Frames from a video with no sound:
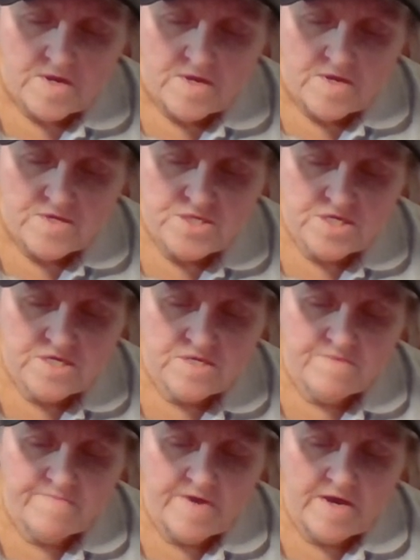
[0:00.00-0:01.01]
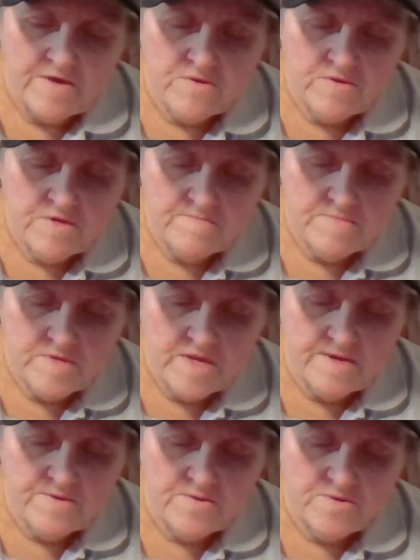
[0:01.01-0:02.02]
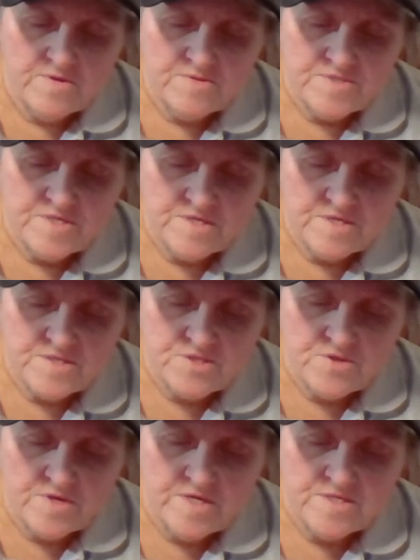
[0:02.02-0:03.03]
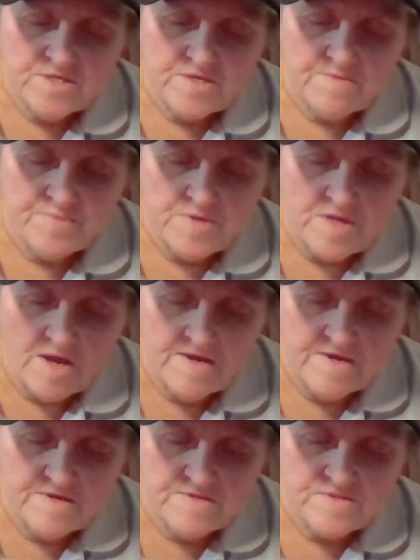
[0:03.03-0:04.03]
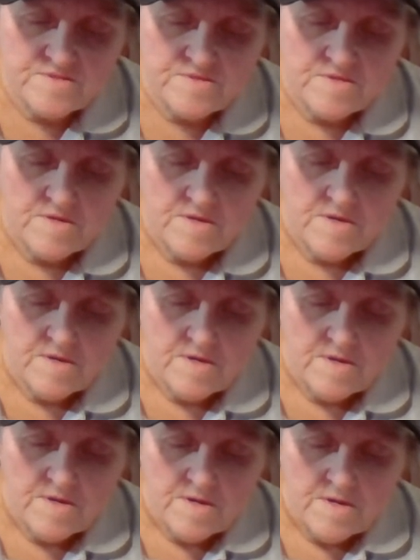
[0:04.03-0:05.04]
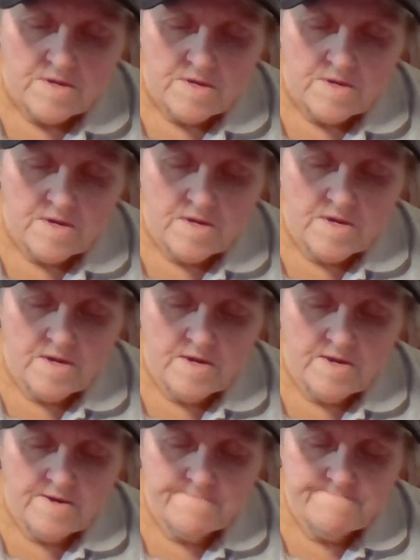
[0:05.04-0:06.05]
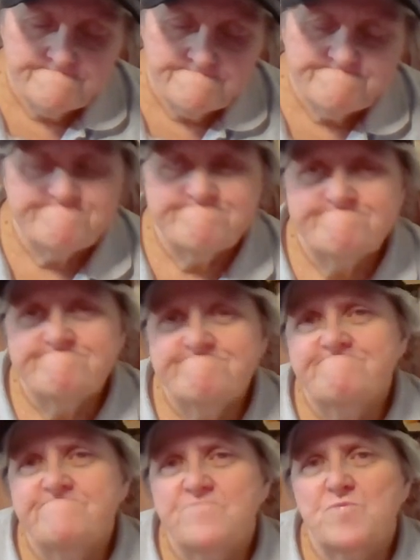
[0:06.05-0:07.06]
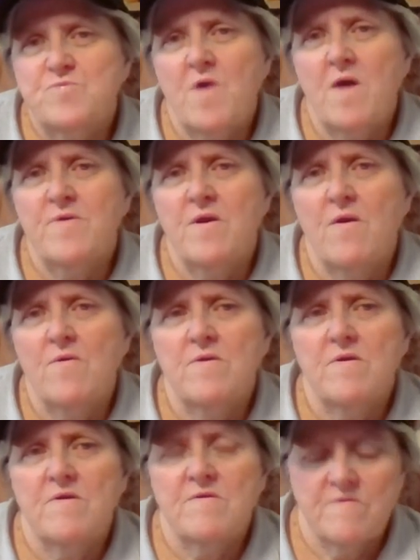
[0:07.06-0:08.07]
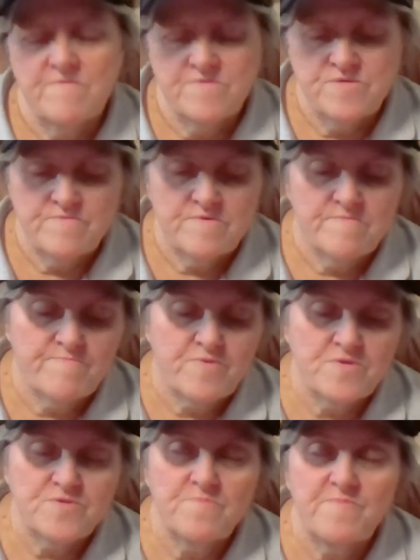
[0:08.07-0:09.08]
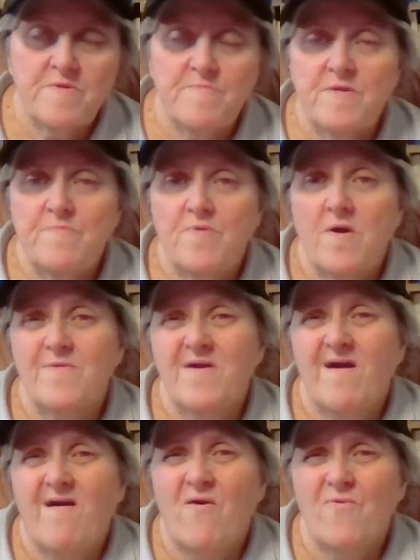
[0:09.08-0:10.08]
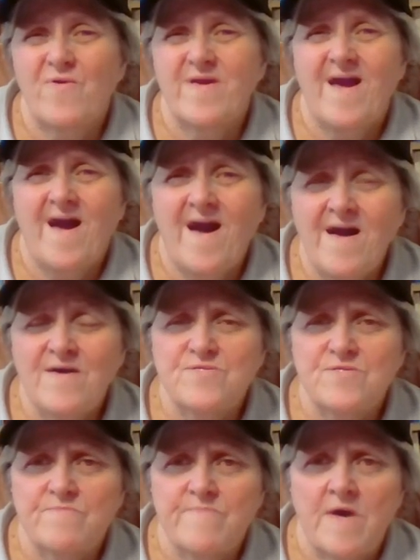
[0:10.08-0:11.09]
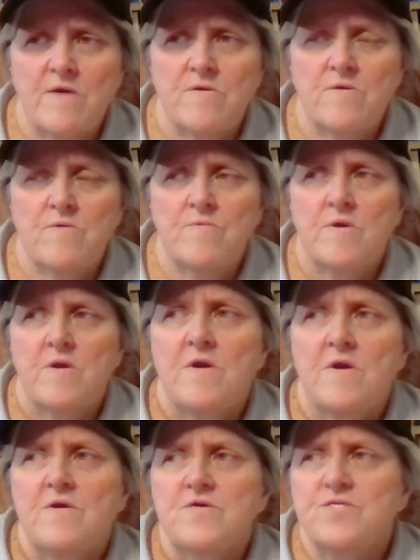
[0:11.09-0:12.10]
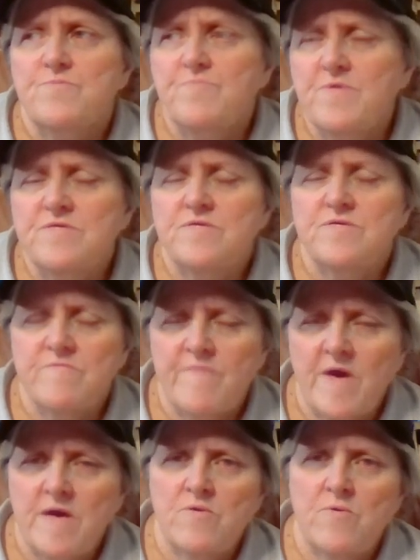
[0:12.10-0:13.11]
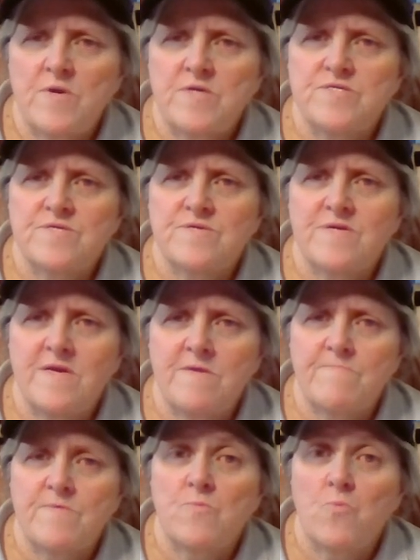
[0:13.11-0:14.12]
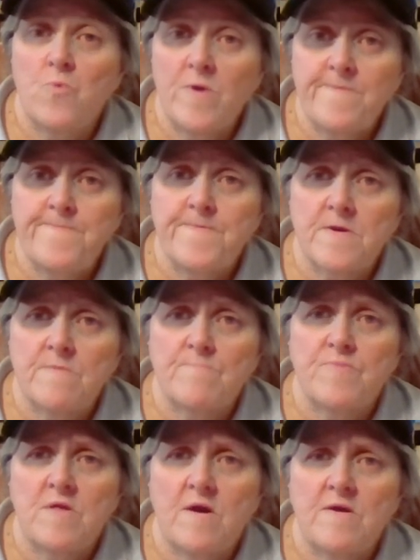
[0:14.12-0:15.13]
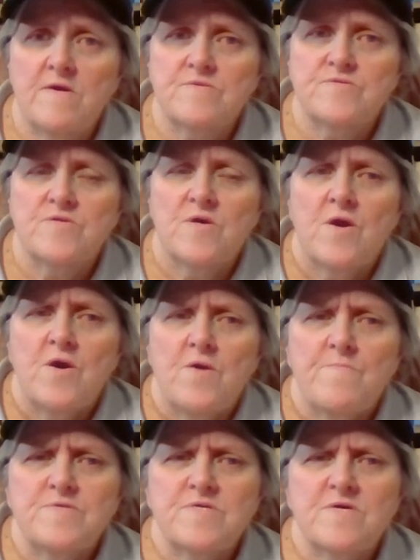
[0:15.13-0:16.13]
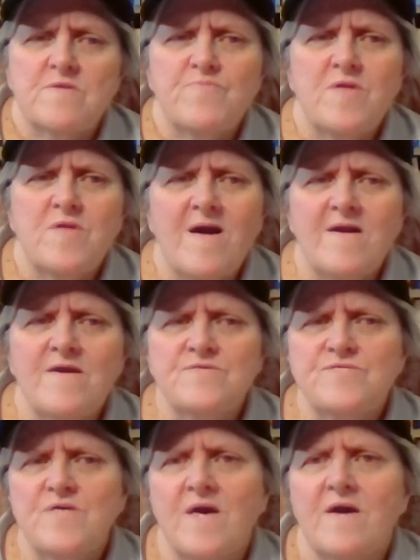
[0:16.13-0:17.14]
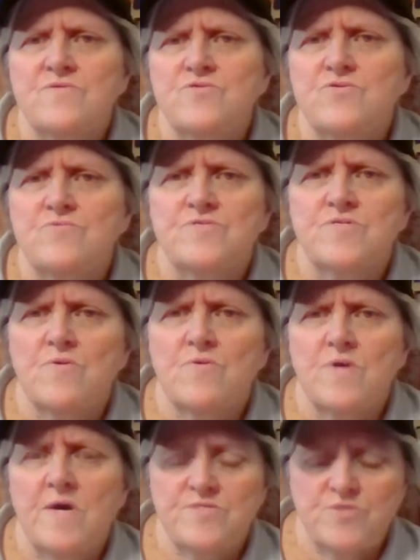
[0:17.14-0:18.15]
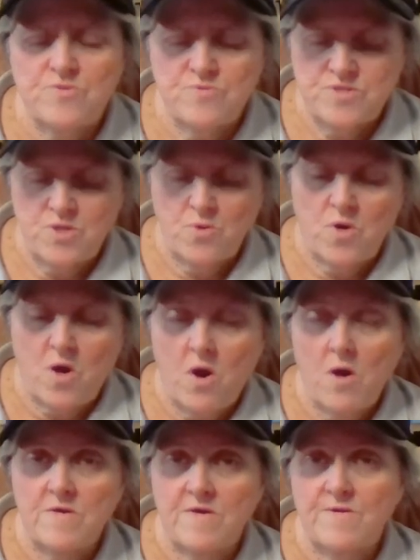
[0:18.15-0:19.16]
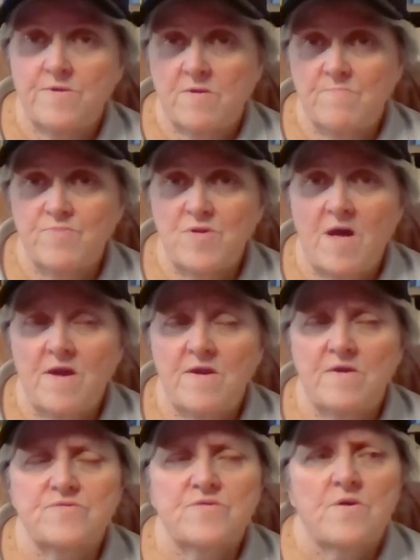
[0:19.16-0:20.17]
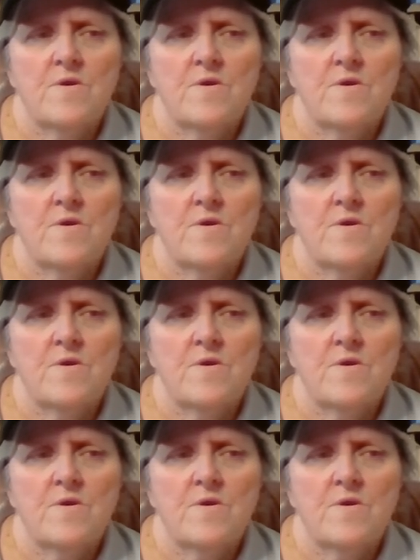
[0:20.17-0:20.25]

she can devalue him later using the strange compliance. Um, it's probably our President BP probably already has devalued, split to devaluation even with the compliance. But the compliance, as you so as you so call it, compliance,